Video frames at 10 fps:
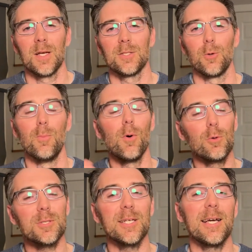So
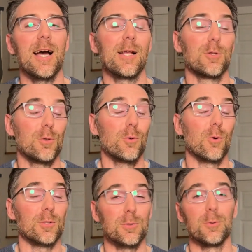most AI
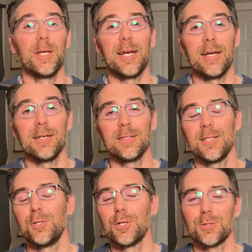tools today,
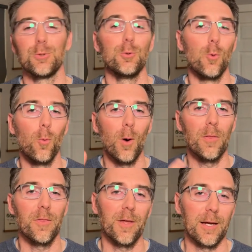they just do
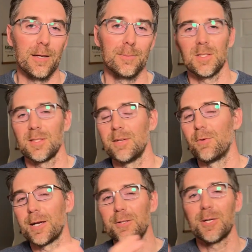one thing. They
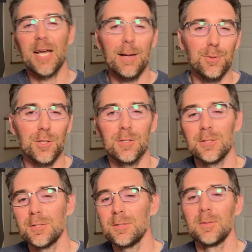write the
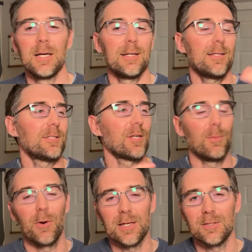caption, they
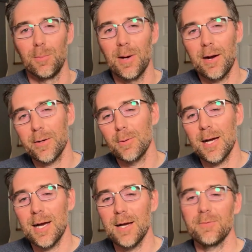summarize a
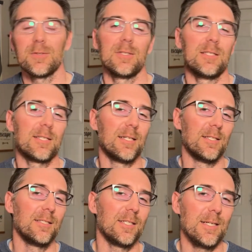paragraph, they send
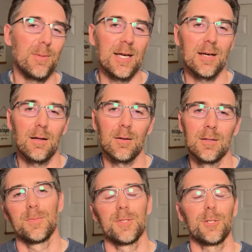this email.
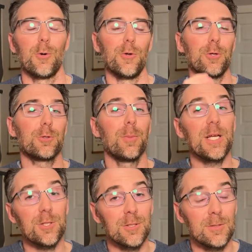So in
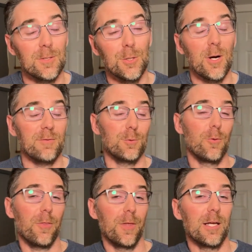automation, you have to
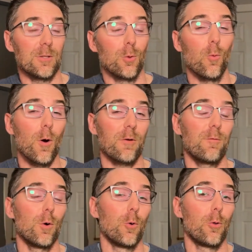think the
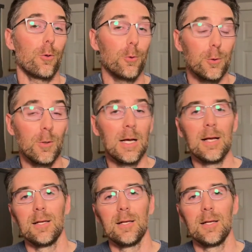workflow through